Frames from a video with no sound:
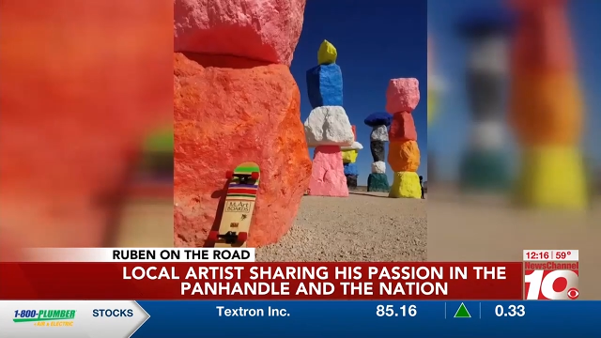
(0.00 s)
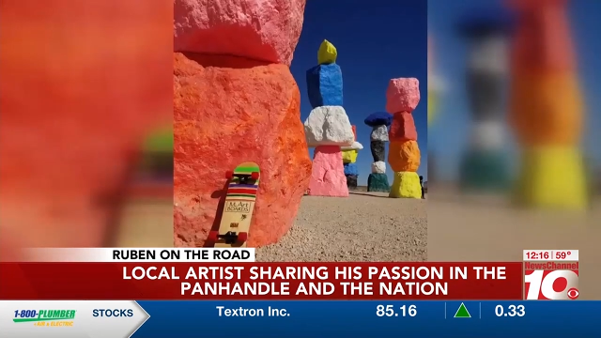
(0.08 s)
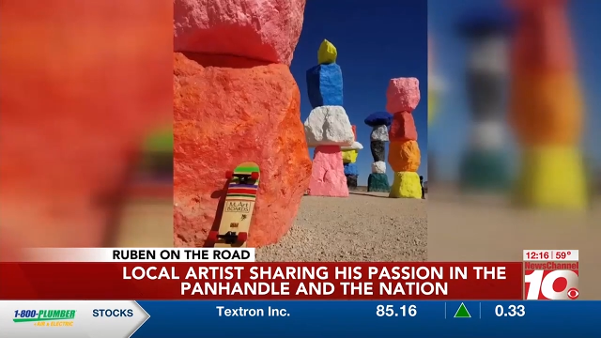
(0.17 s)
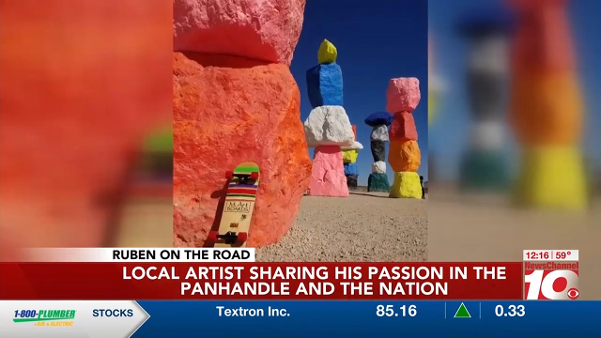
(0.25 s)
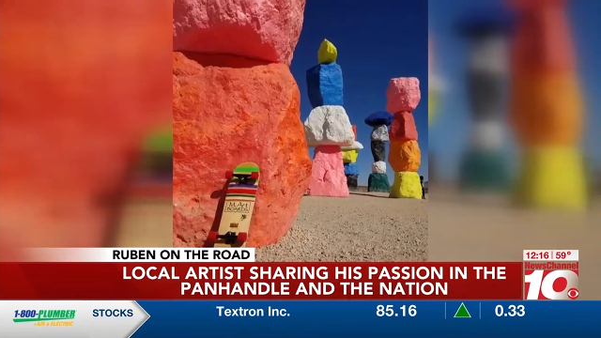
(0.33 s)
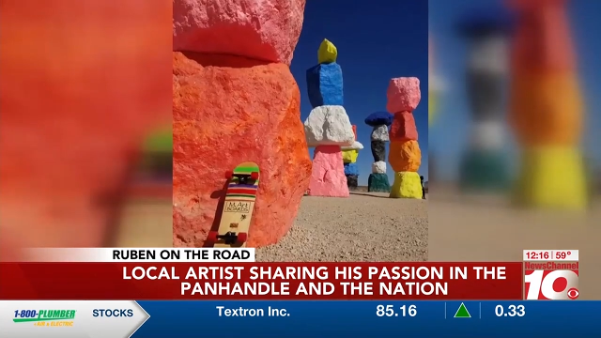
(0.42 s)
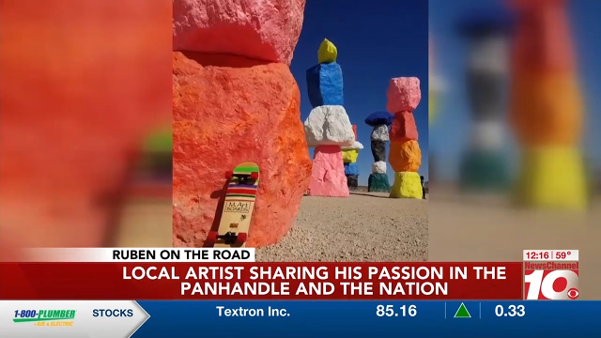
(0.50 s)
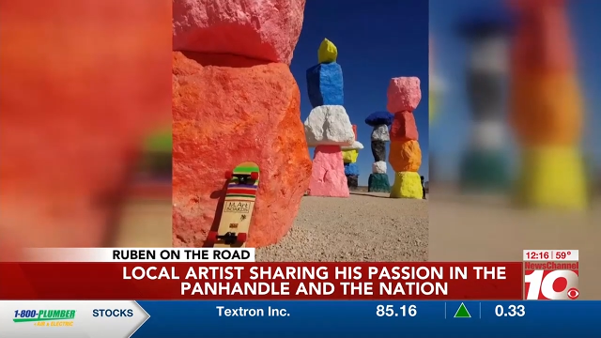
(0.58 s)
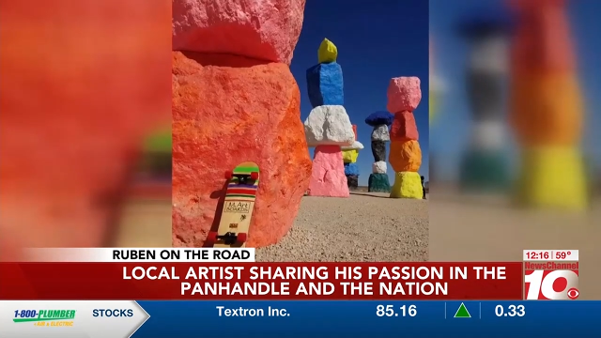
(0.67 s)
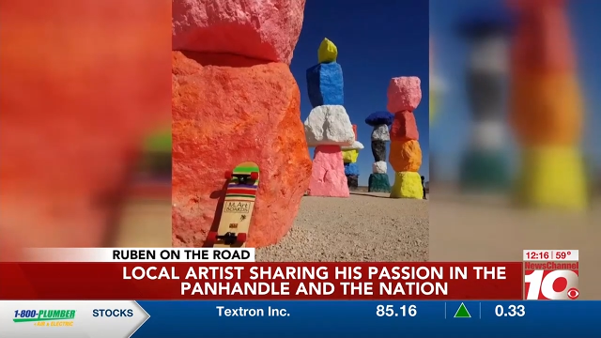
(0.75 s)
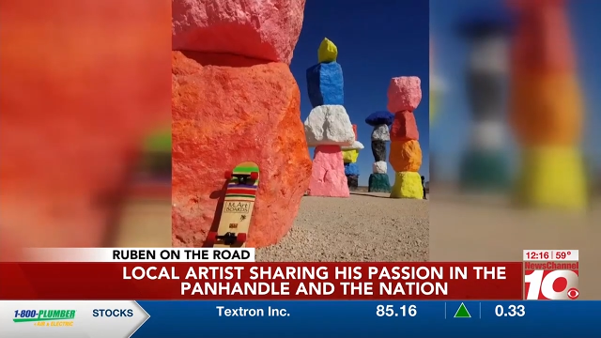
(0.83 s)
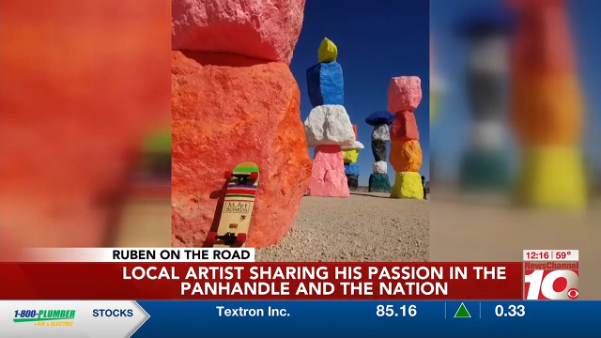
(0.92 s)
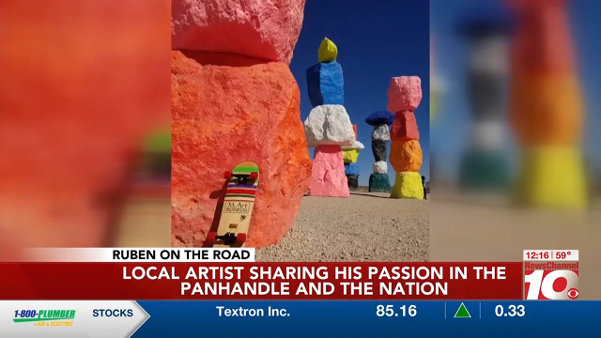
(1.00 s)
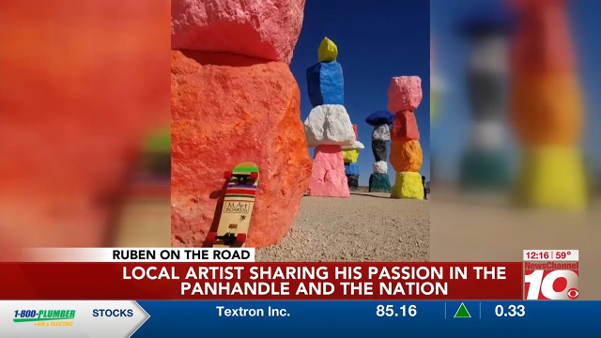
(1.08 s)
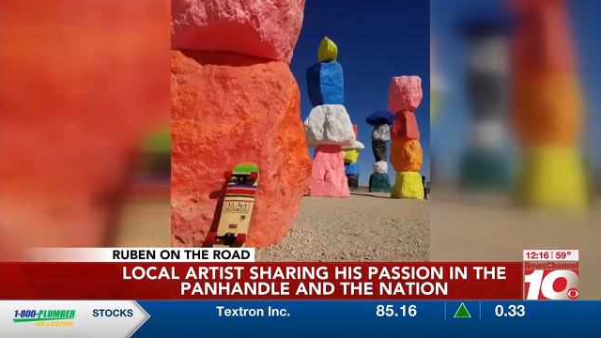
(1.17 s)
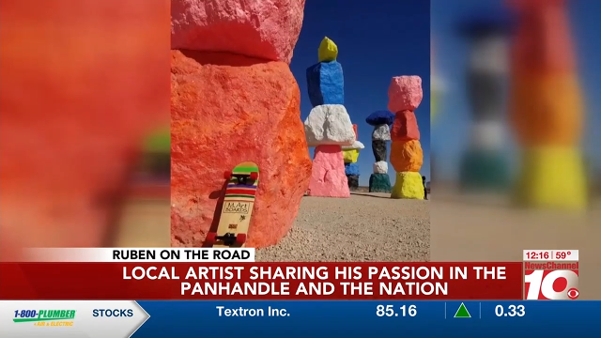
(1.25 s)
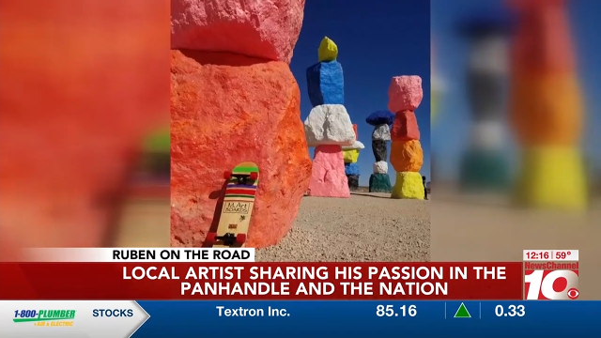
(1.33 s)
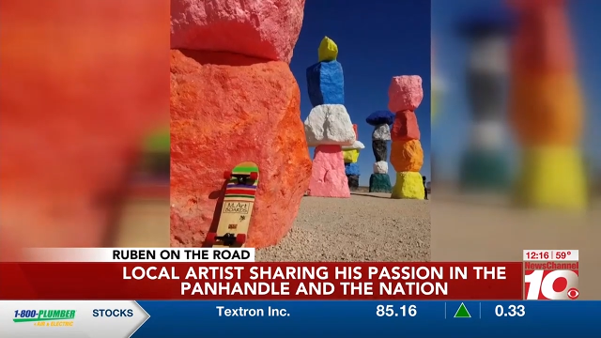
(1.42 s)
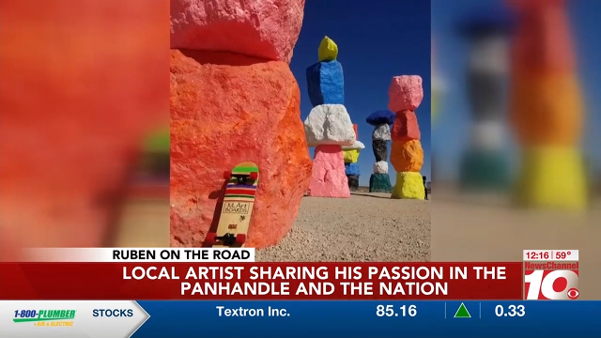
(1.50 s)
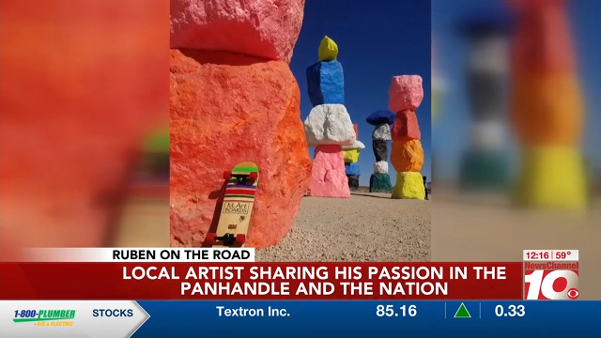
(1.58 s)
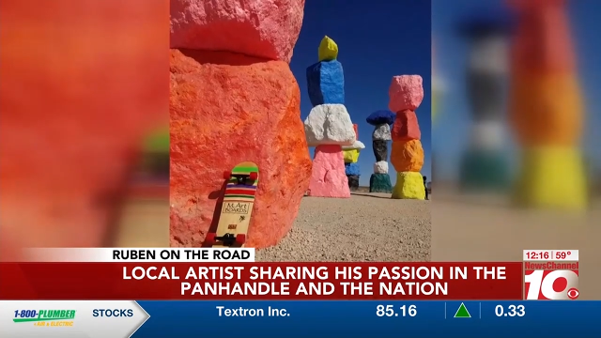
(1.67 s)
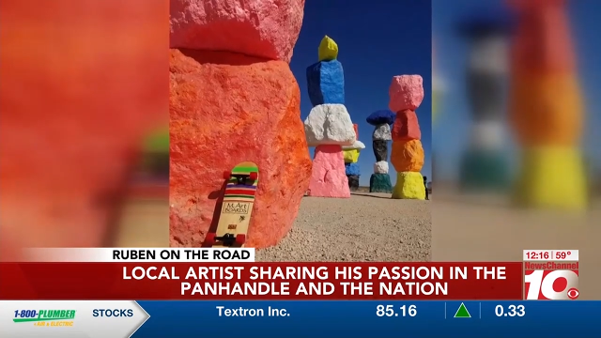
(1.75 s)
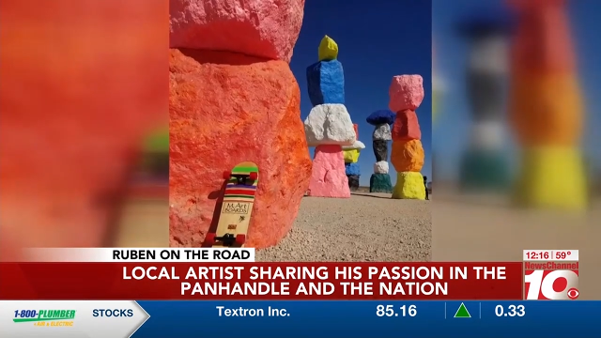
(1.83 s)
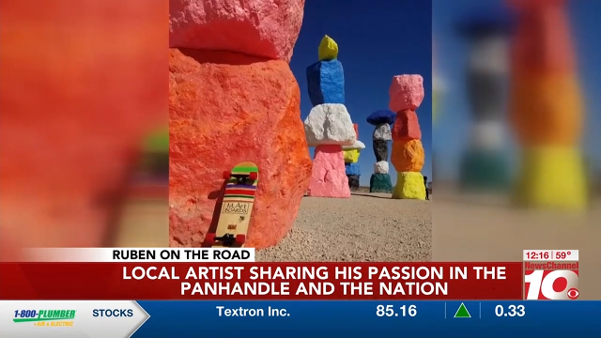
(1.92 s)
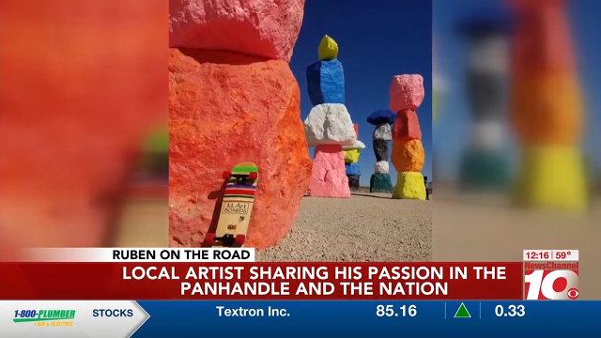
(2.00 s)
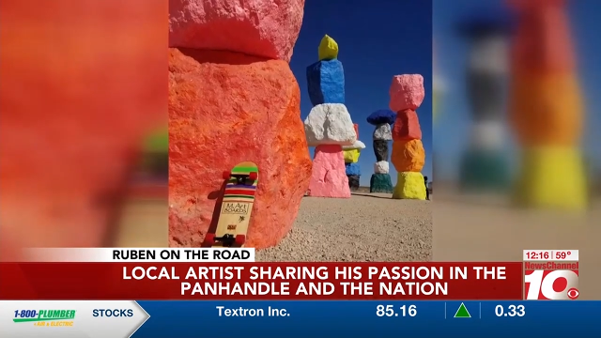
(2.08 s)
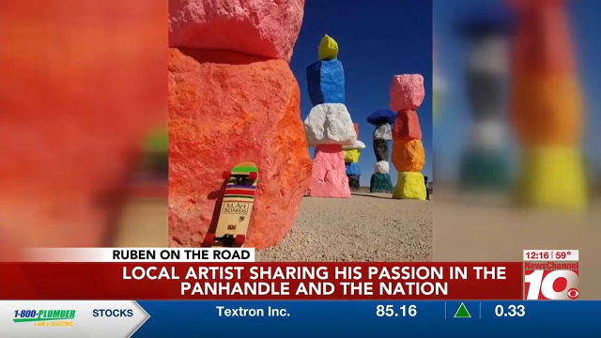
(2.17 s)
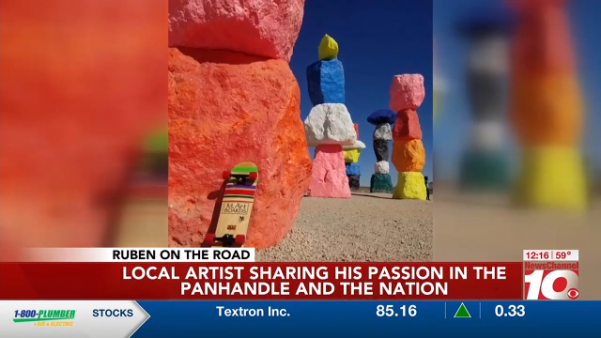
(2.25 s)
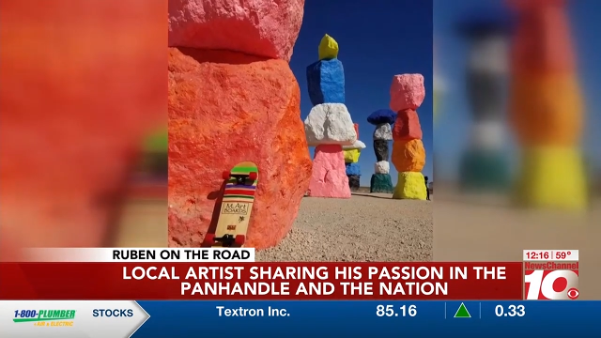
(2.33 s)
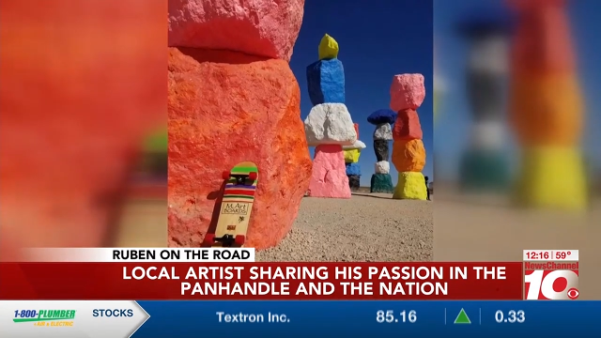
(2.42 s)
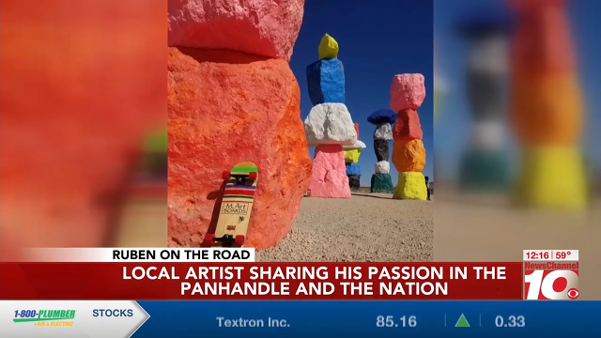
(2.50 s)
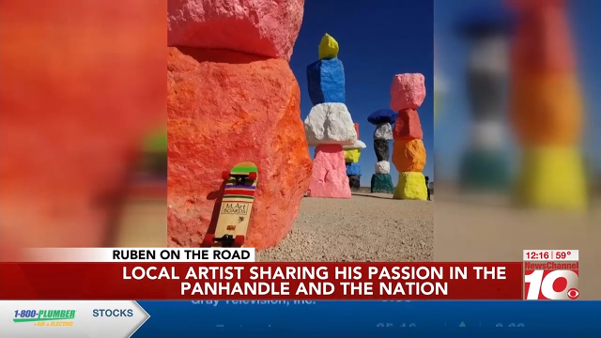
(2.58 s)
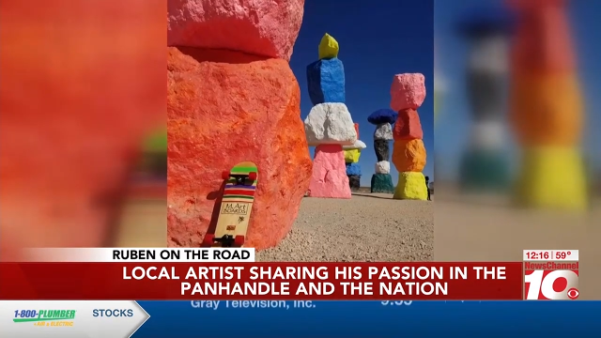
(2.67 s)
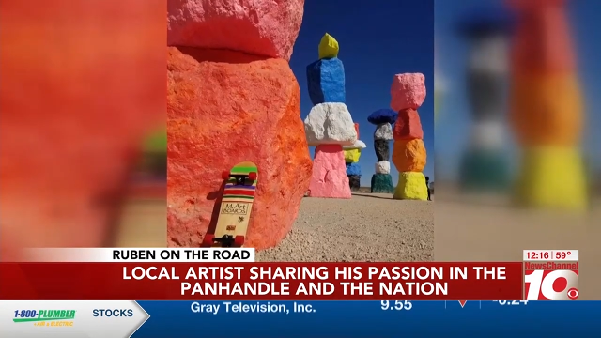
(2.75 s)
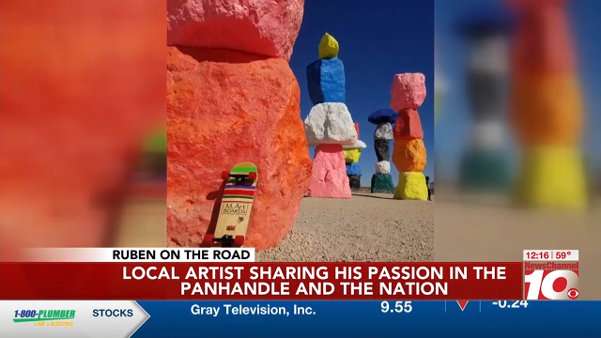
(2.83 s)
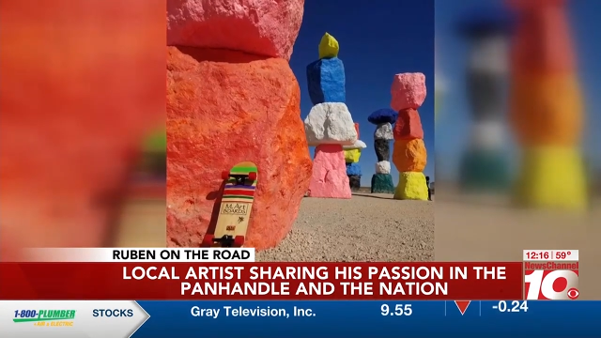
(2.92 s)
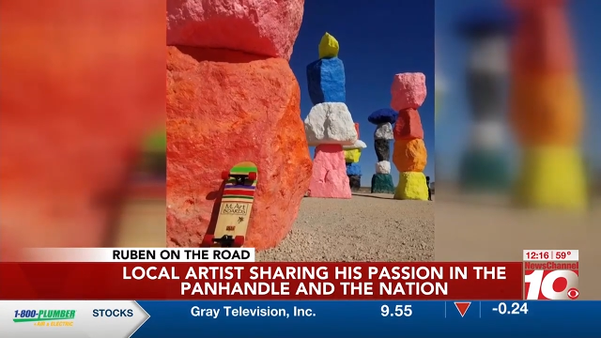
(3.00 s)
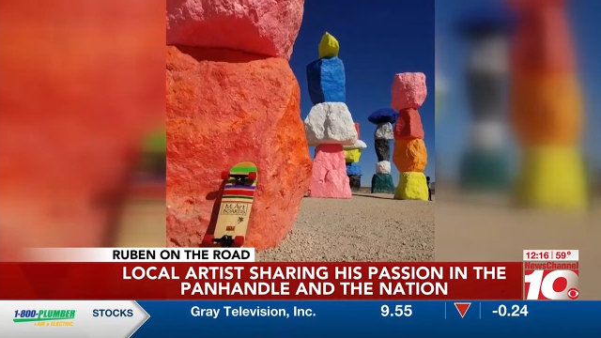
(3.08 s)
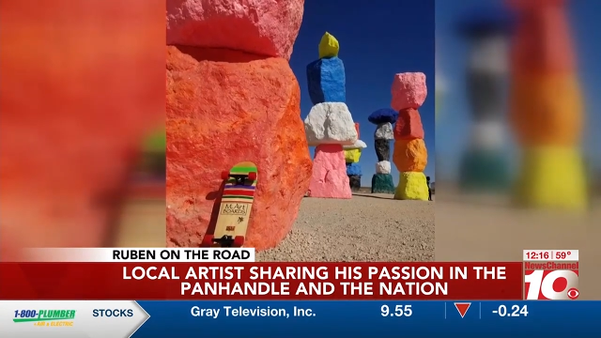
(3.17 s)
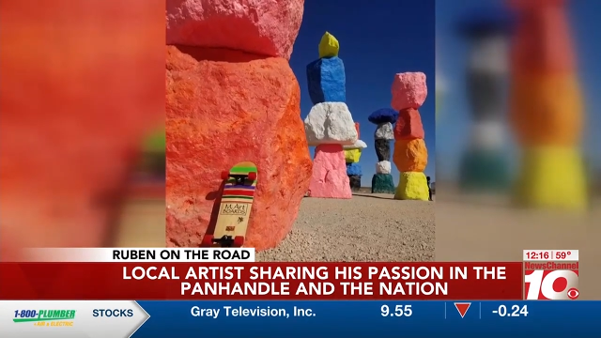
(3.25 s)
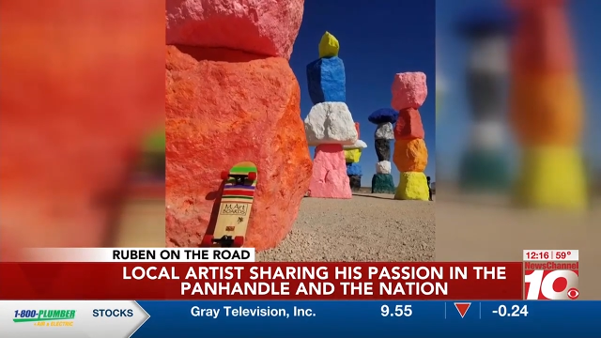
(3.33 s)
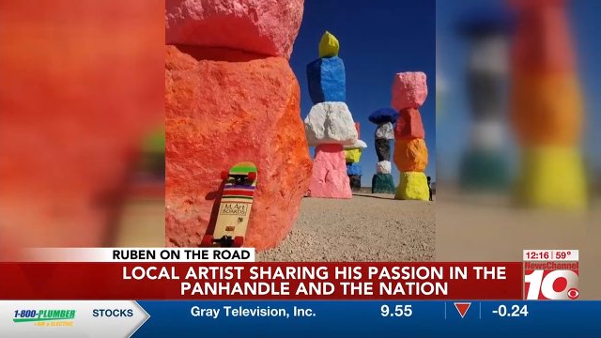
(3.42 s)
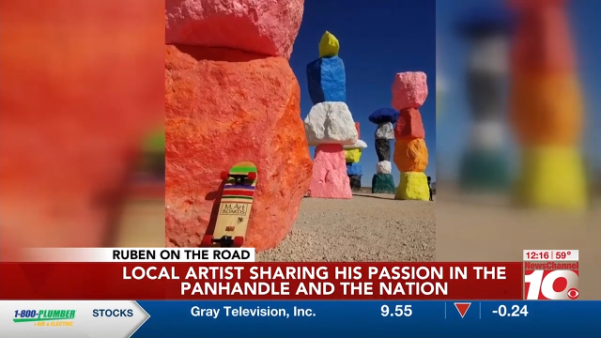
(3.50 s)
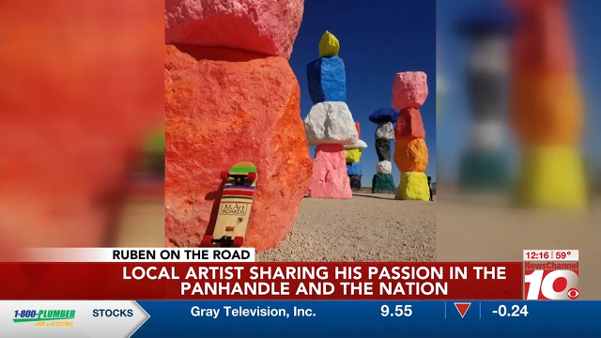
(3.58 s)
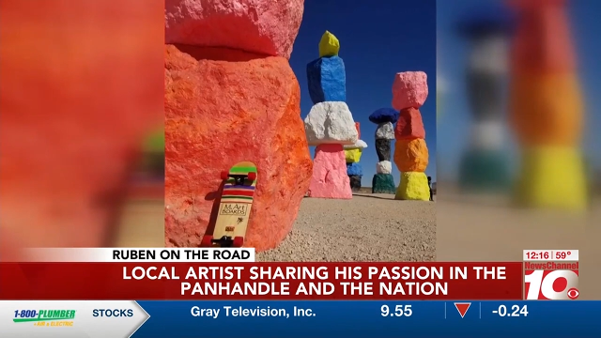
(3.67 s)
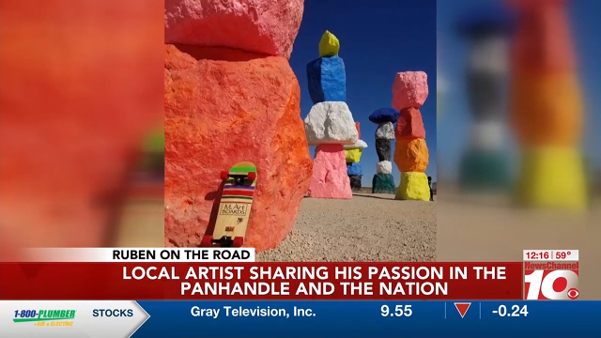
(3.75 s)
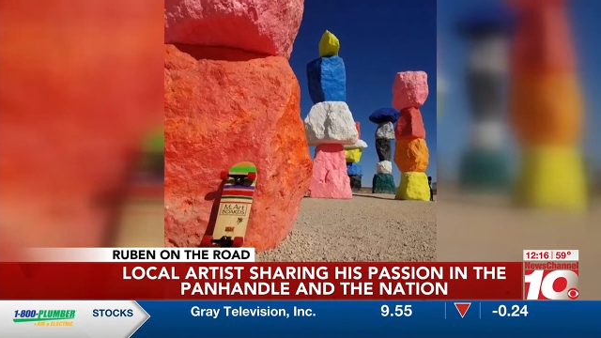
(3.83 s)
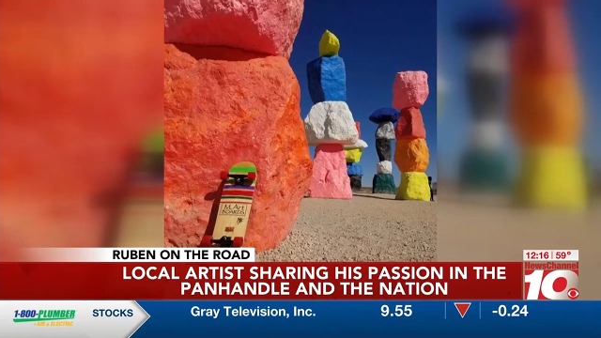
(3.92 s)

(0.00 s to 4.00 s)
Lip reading: (no speaker visible)